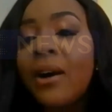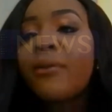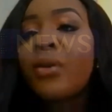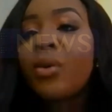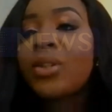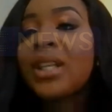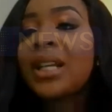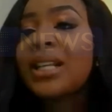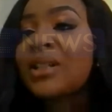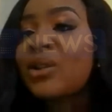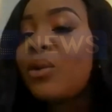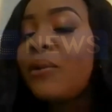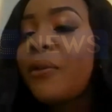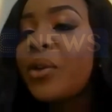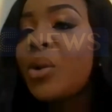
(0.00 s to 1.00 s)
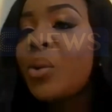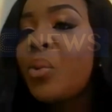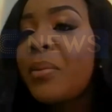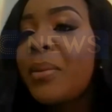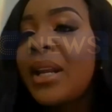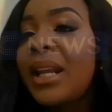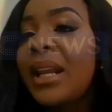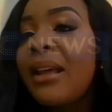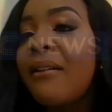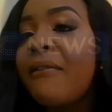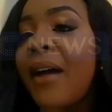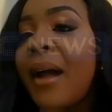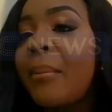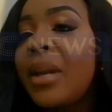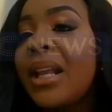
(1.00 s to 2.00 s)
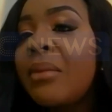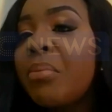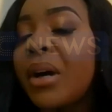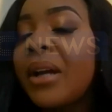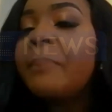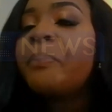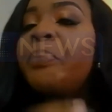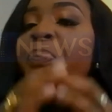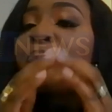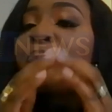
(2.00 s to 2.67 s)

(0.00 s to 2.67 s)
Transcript: of course, and it's good for the woman and her family. But